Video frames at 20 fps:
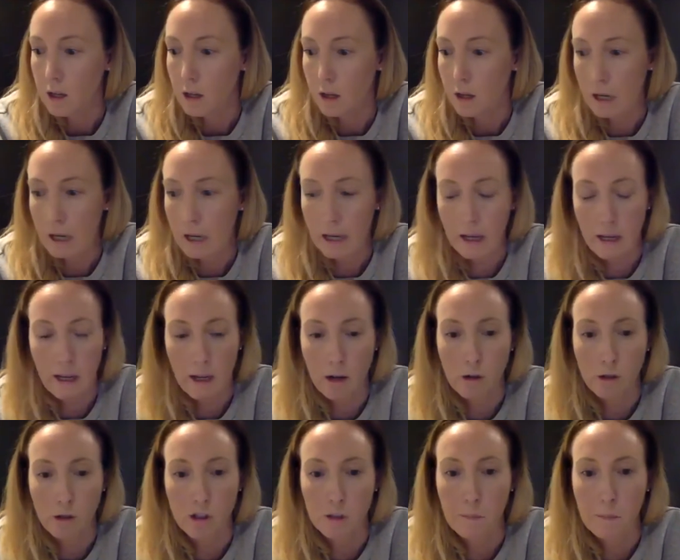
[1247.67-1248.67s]
it'll
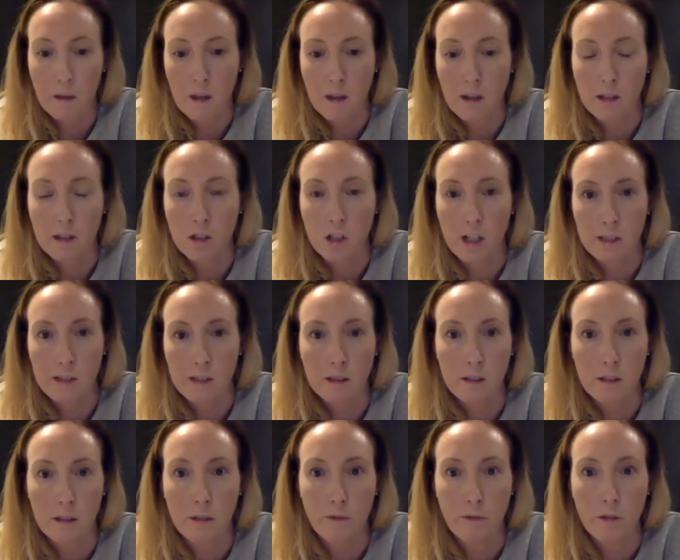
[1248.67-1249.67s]
just be an
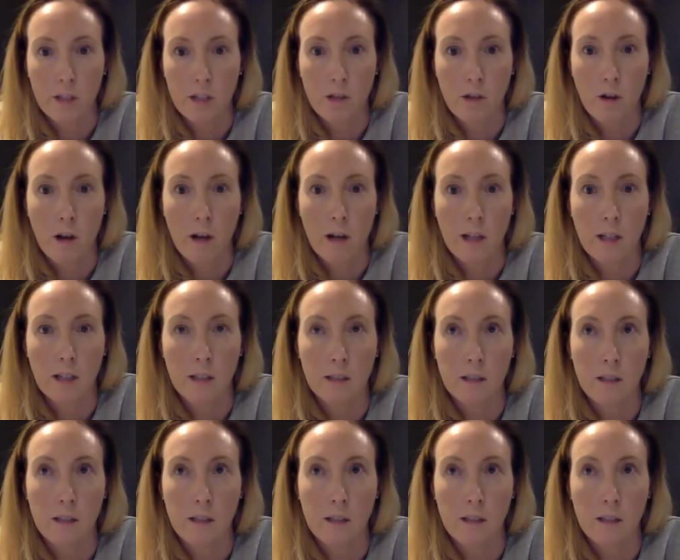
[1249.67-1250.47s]
injustice if we try and